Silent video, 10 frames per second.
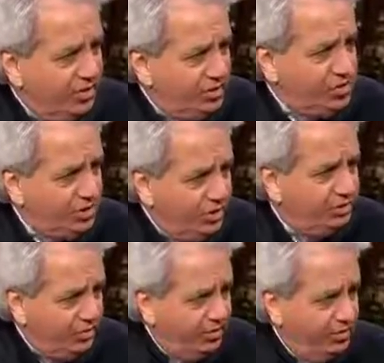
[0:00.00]
in
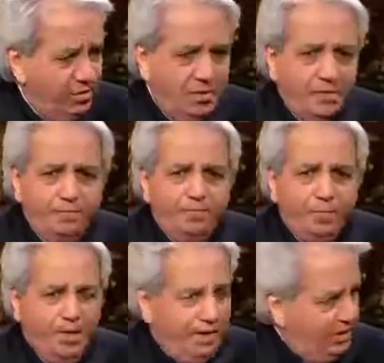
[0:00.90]
children,
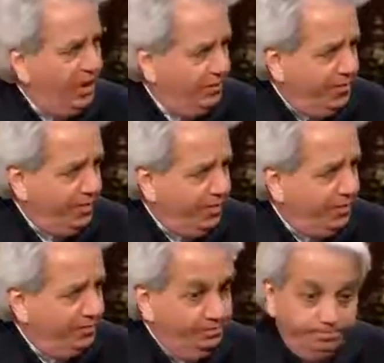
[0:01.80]
in young
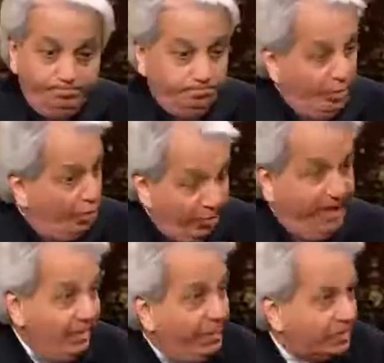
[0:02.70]
people, or
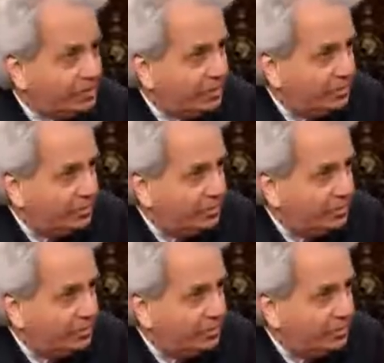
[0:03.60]
any person?